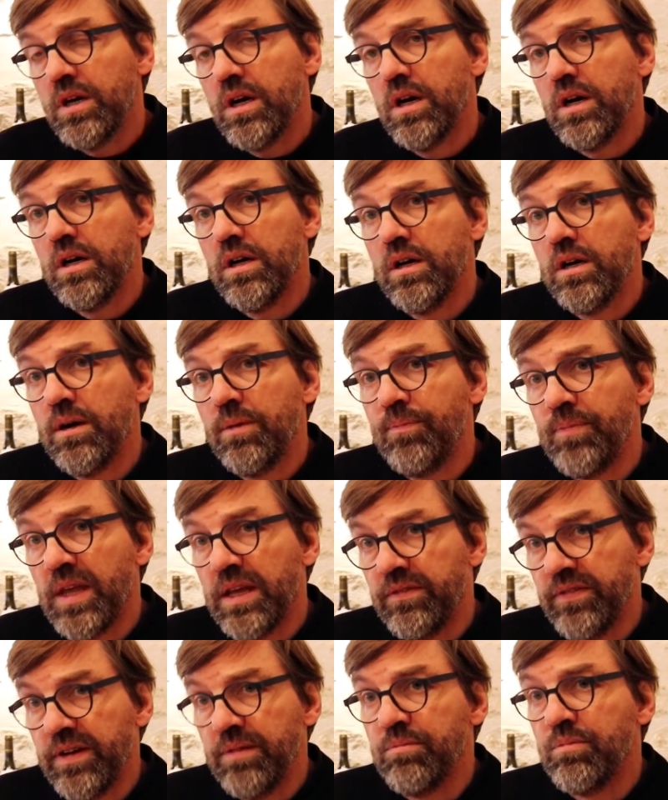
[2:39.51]

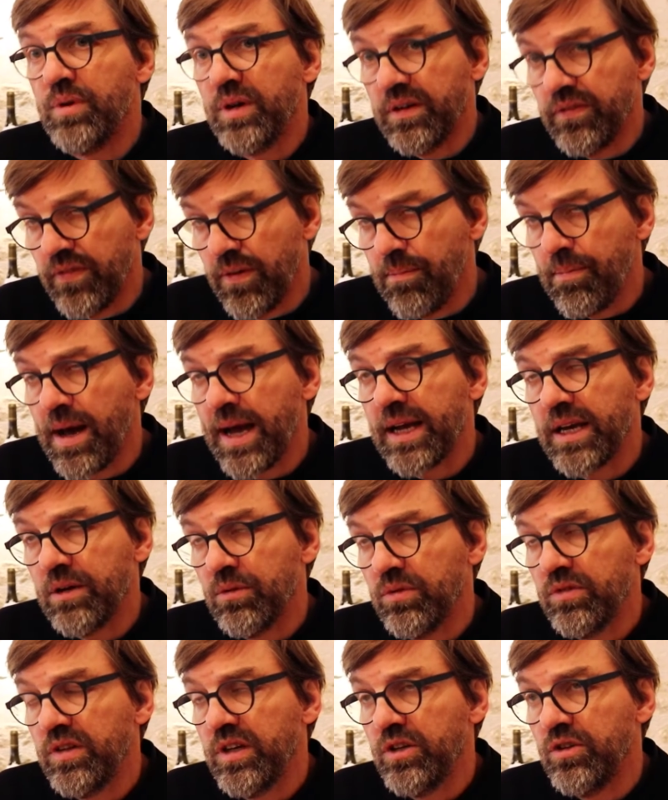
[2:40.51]
and then bring them back, I
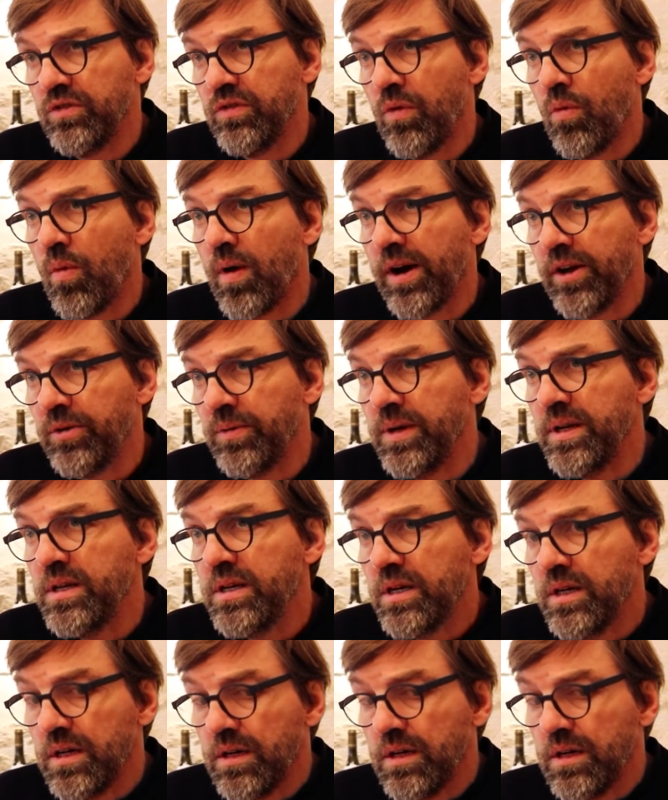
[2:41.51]
would say, to the winery,